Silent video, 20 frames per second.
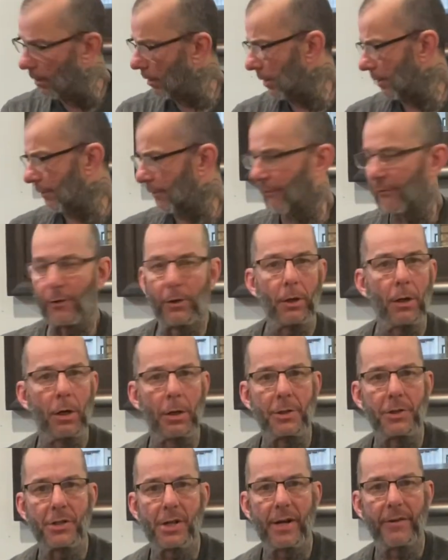for
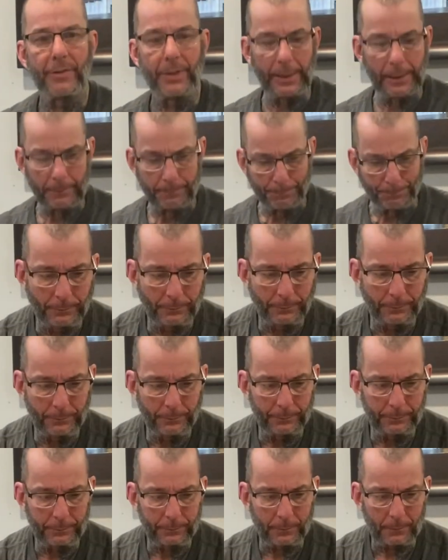longevity.
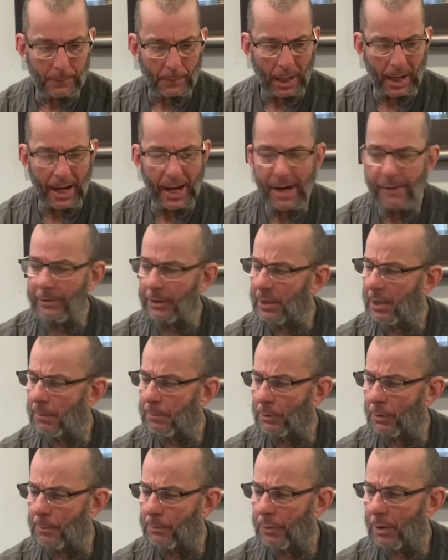I have a
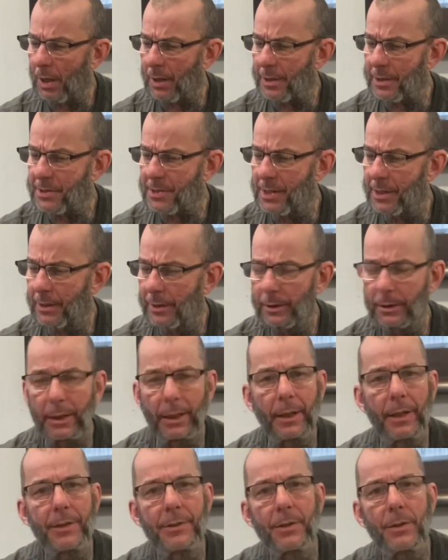couple of products here, and
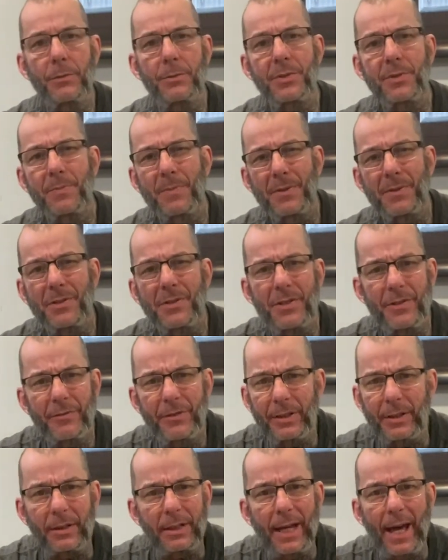I don't
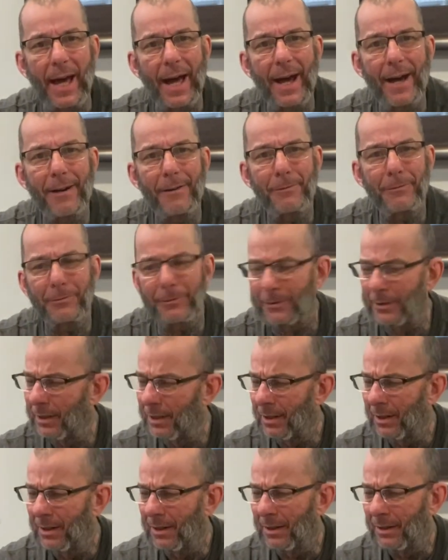specifically have
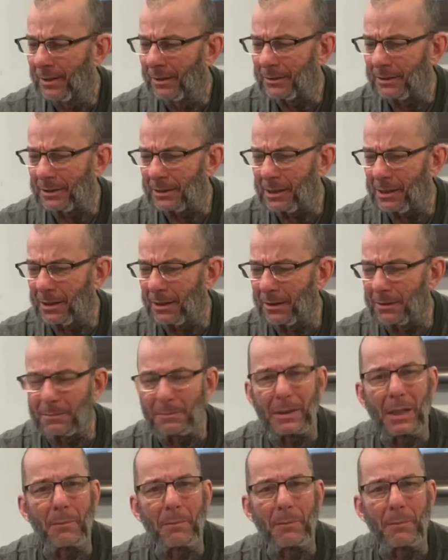a